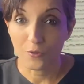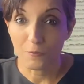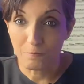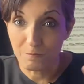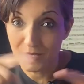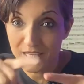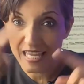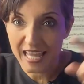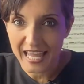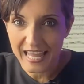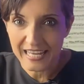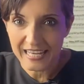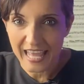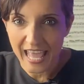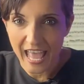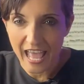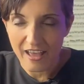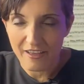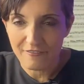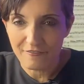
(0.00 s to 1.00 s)
B and
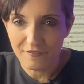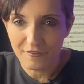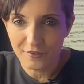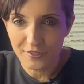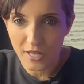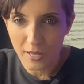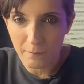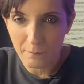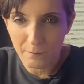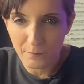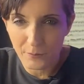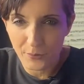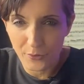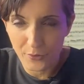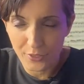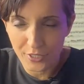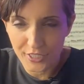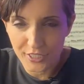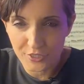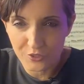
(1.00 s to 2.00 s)
F, they are
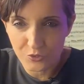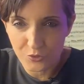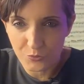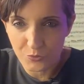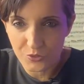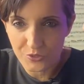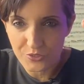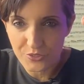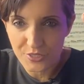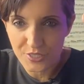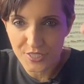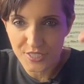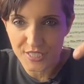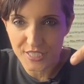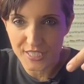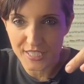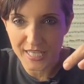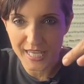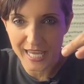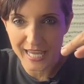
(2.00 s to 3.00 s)
pulling towards
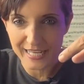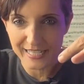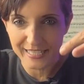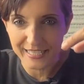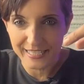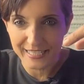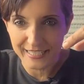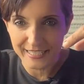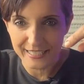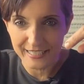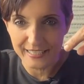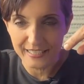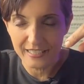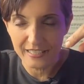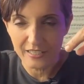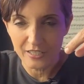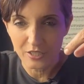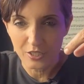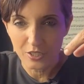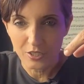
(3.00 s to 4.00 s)
C and
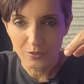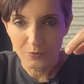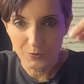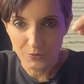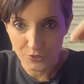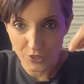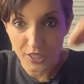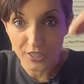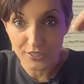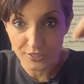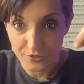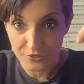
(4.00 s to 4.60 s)
E, which are the